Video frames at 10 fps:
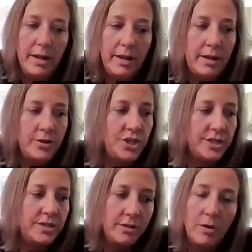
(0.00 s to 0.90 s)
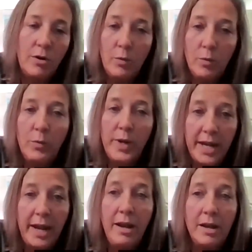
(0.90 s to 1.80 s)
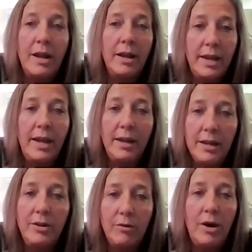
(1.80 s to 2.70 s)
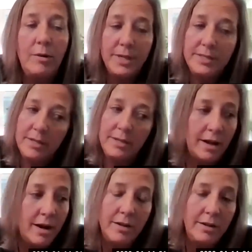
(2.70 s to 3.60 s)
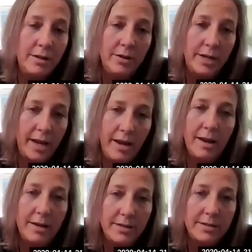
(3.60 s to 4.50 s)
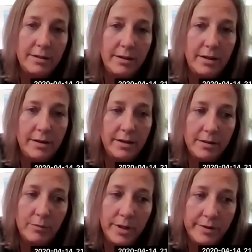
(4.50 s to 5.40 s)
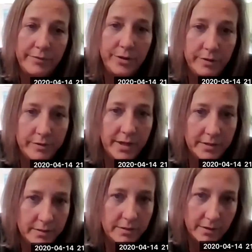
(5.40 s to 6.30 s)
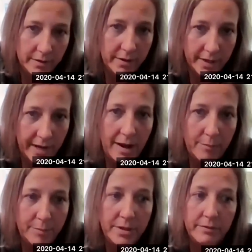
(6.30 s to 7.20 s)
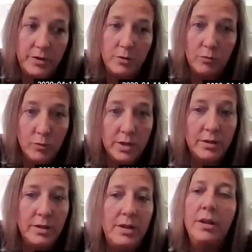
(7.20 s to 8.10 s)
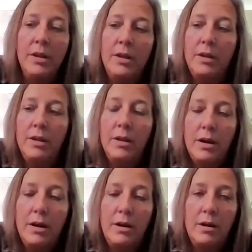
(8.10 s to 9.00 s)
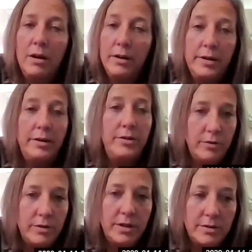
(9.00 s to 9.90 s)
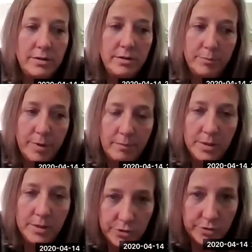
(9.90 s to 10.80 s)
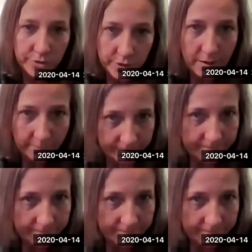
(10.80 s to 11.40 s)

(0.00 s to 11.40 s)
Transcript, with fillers: And she said, no, we can, I can get you help. I said, no, you can't. And I said, one of two things are gonna happen. If you really uh, are gonna do this, you'll probably lose your job